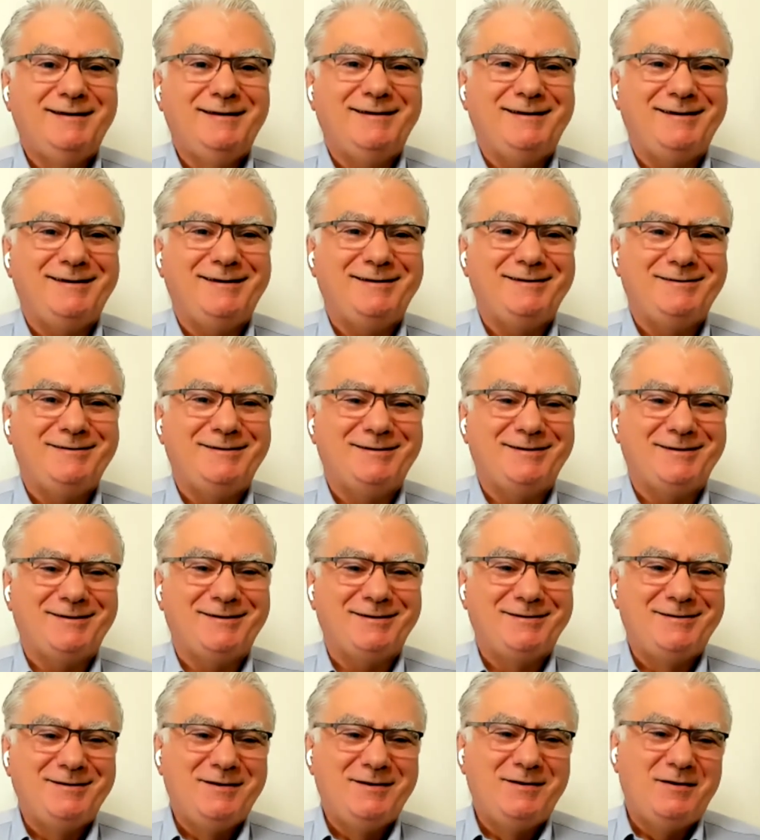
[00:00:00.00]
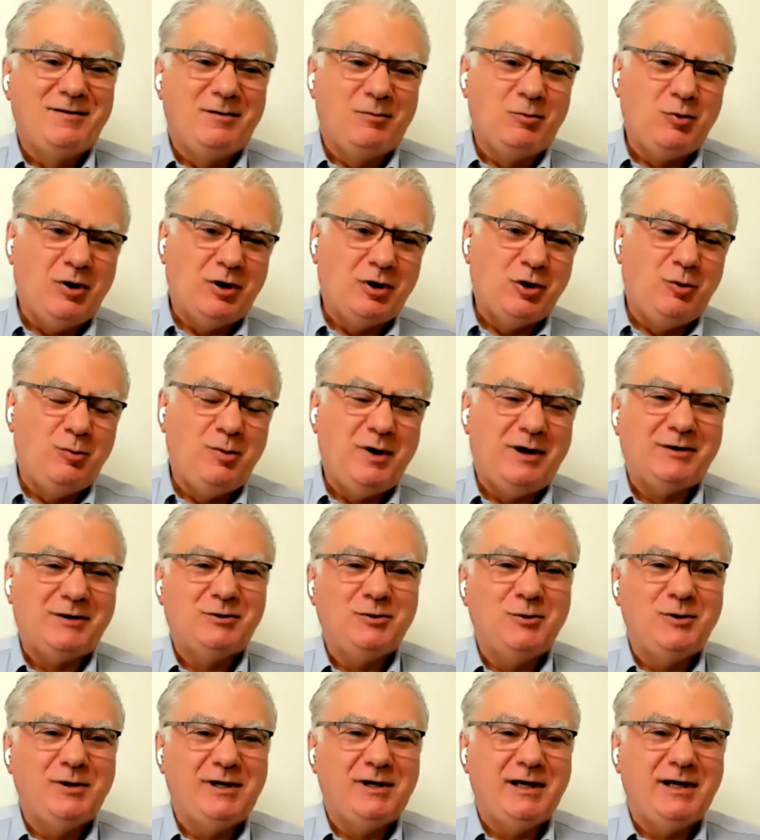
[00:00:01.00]
And I'm going to go back
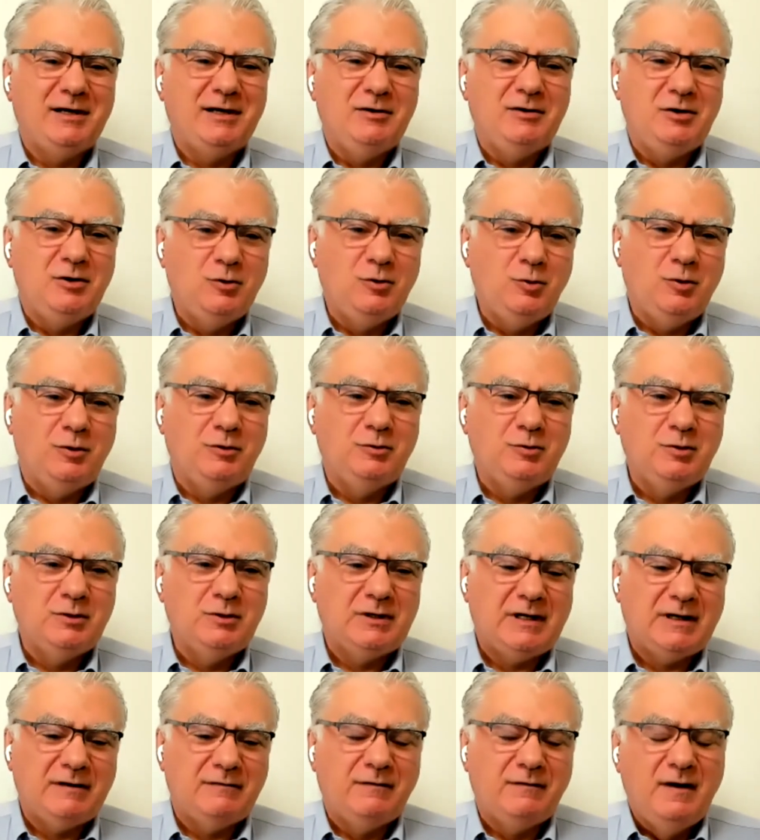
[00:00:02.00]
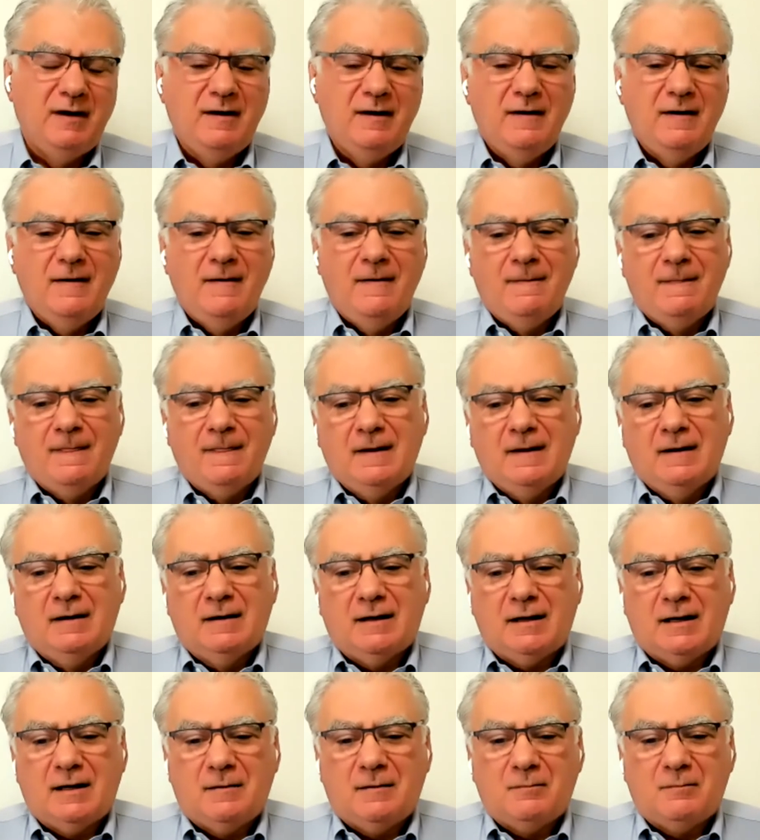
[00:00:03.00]
to Glenn. You want to have
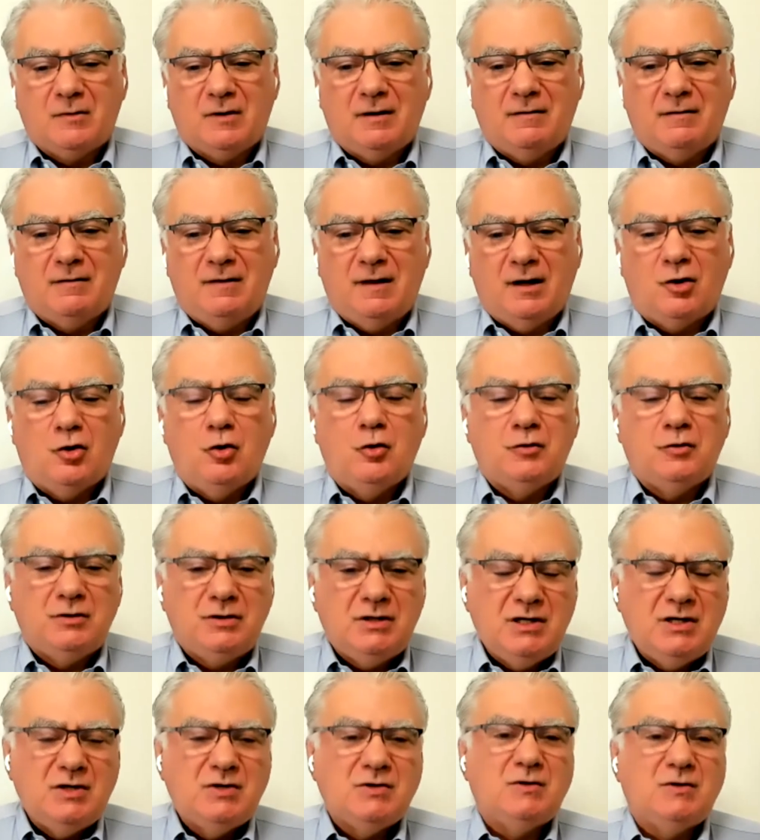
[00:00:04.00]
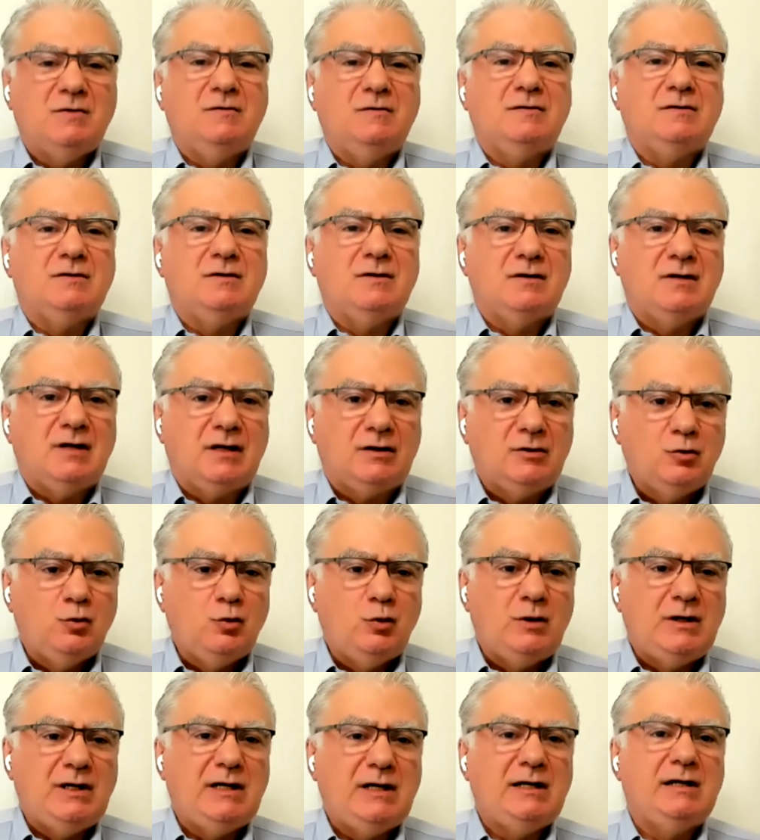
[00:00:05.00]
the conditions that
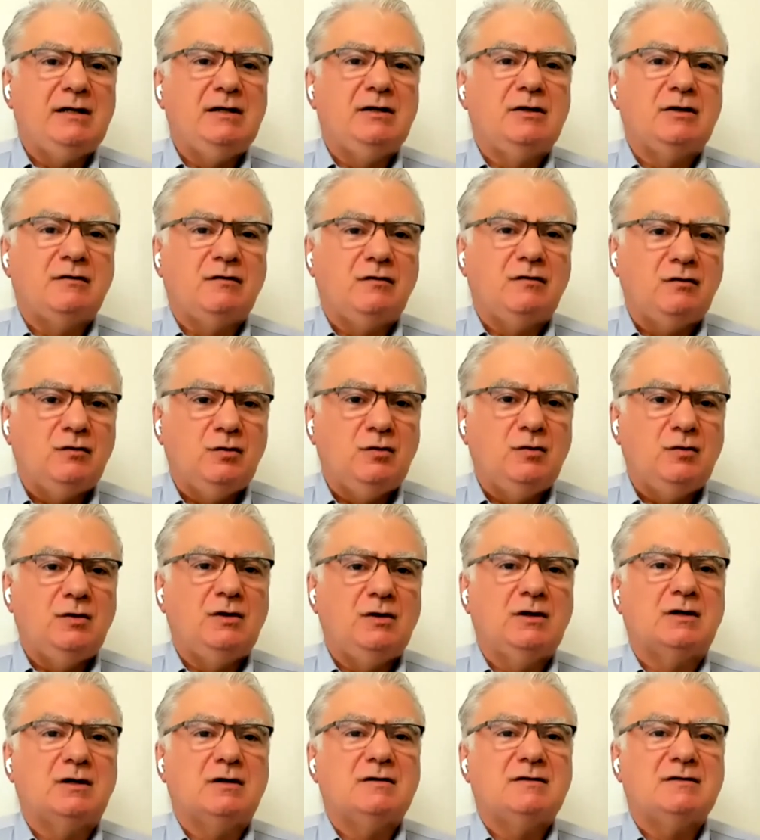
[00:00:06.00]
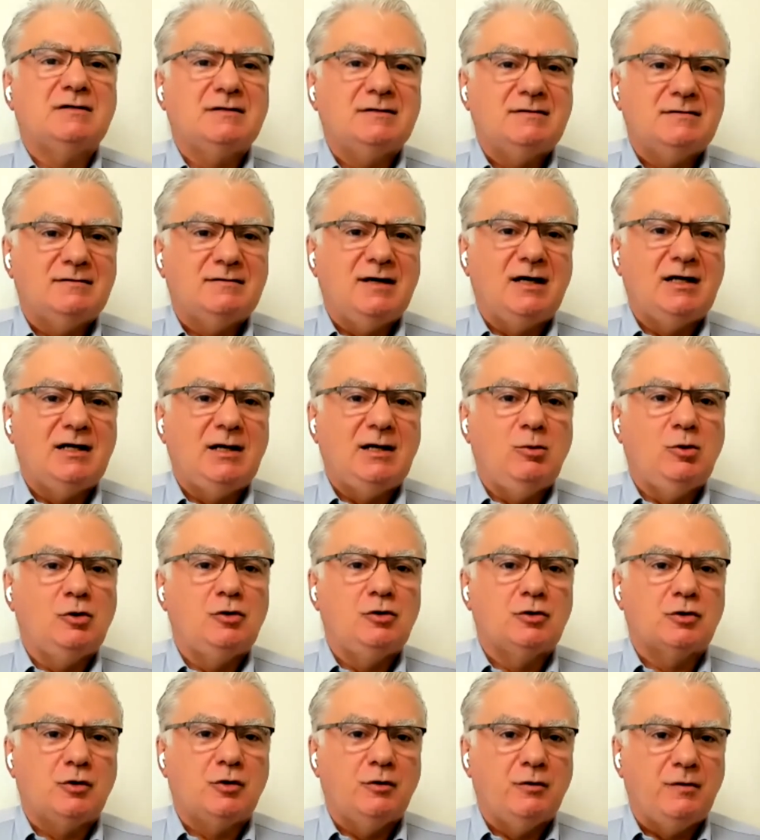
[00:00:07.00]
will restore sustainable
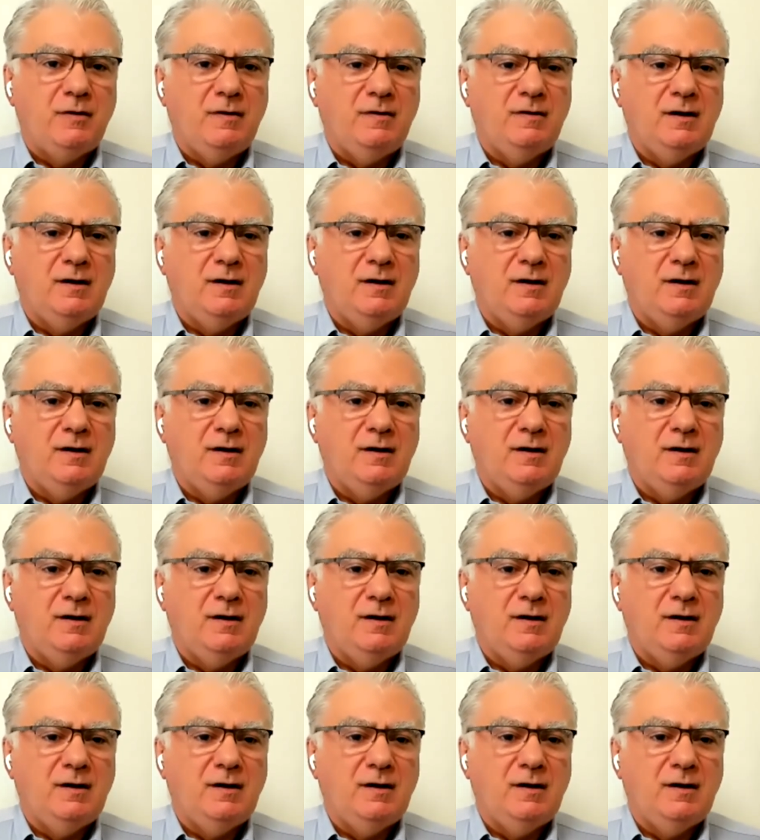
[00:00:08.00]
growth in